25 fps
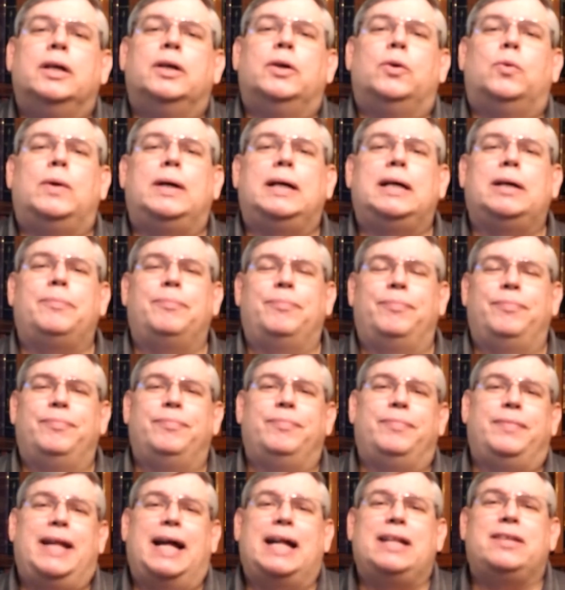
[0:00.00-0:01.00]
Well,
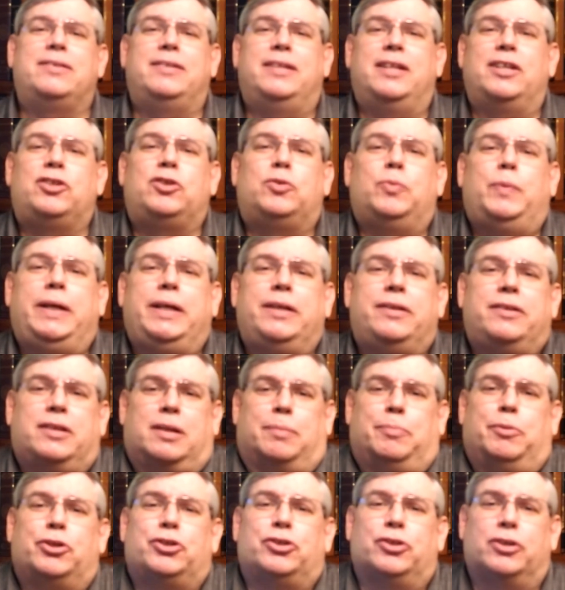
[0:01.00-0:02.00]
that's this week's
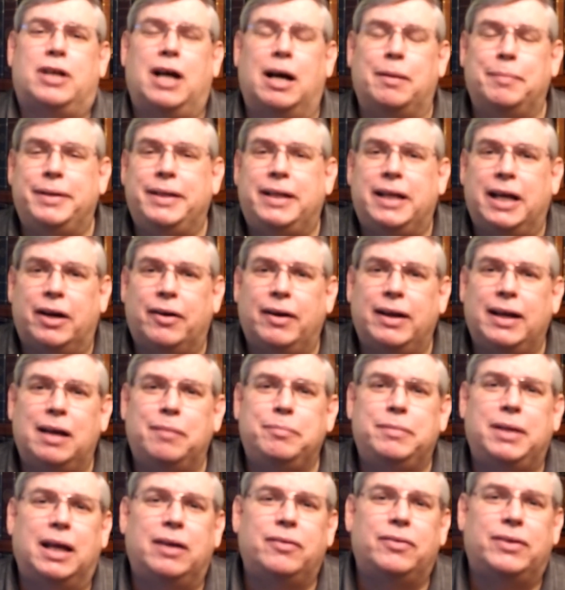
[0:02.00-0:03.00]
commercial commentary.
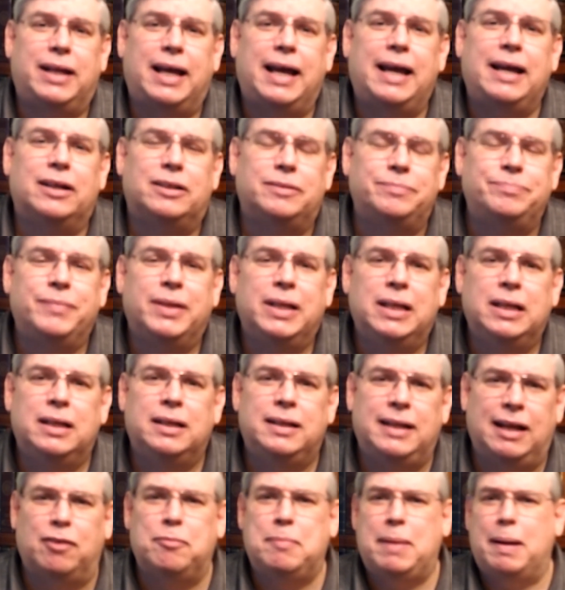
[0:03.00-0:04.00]
I'm David Hale.
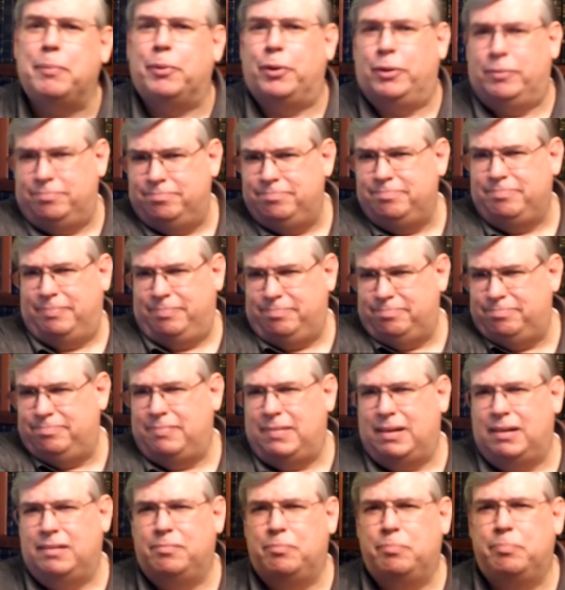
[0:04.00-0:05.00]
Now remember,
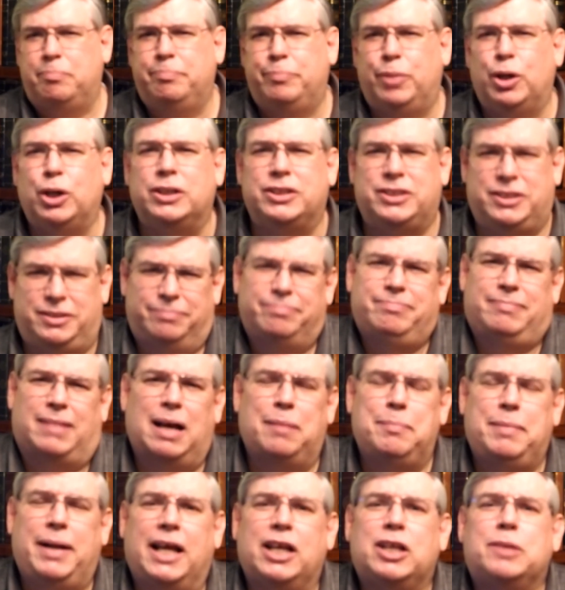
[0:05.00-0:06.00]
books,
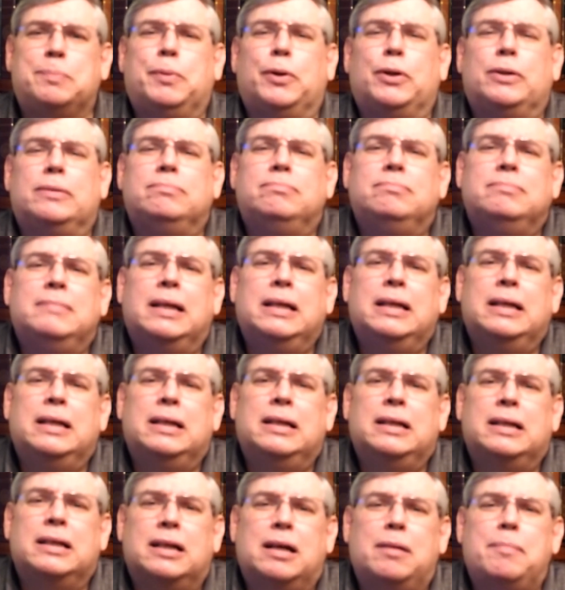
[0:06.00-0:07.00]
I'm an expert.
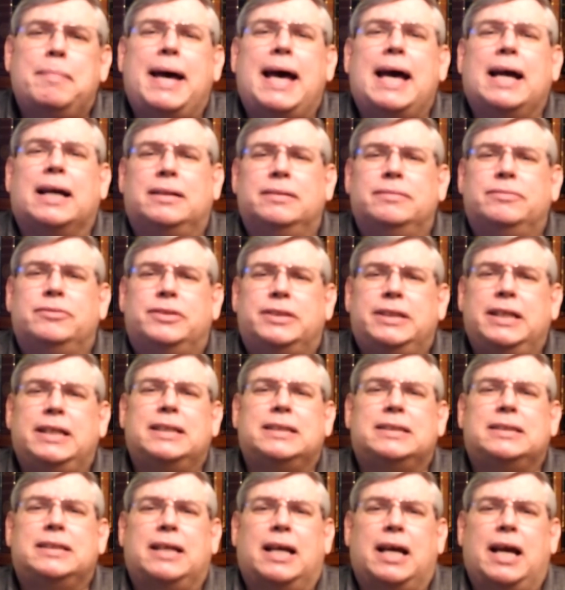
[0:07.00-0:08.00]
Come back. See
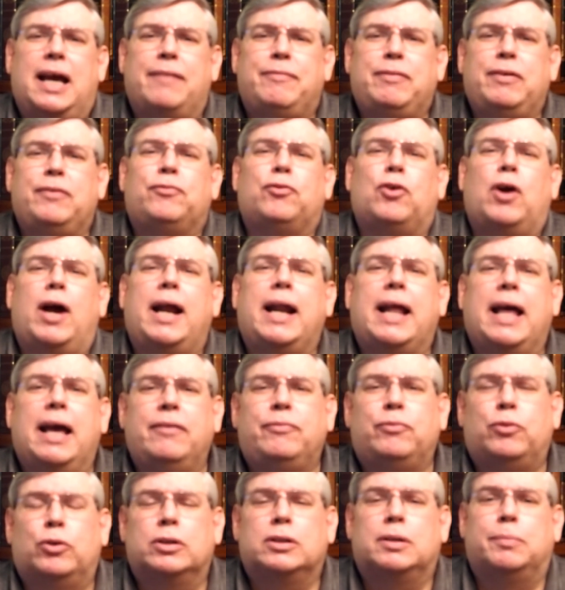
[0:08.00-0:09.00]
us every Friday
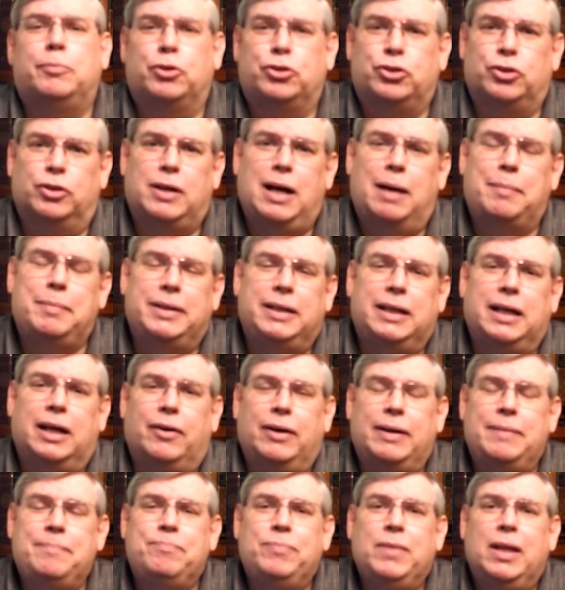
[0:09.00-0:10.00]
for commercial
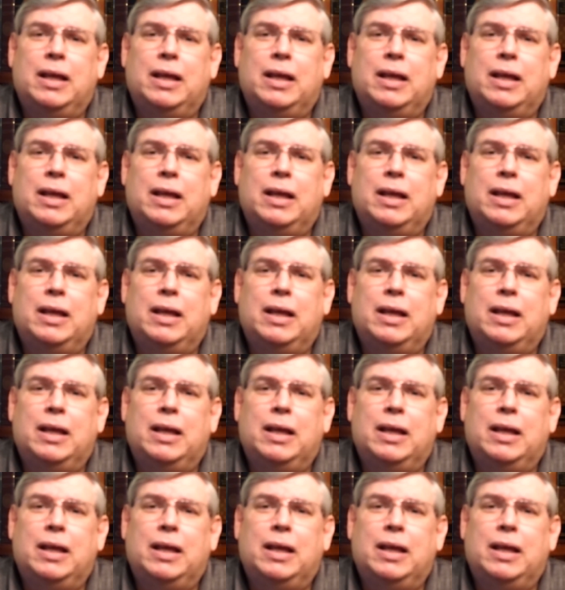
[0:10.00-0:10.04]
commentary.